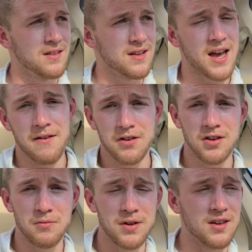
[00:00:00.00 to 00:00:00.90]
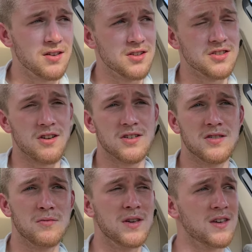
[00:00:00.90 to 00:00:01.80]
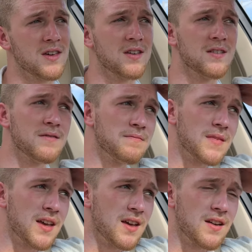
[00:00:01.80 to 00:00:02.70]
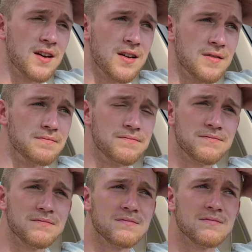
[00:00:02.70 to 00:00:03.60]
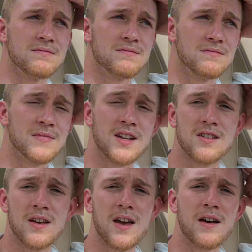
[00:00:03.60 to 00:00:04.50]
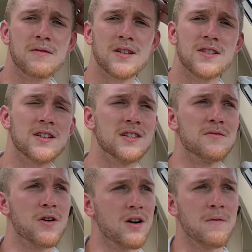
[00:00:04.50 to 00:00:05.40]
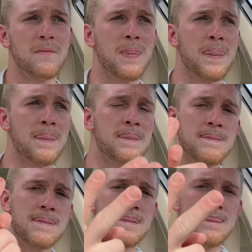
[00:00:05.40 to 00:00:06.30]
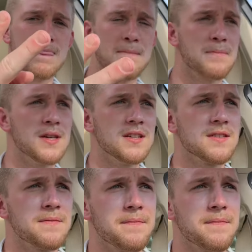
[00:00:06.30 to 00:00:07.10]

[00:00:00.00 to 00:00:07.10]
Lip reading: having a good week, good start to the week, and that's all I got. I'll see you guys tomorrow. Peace.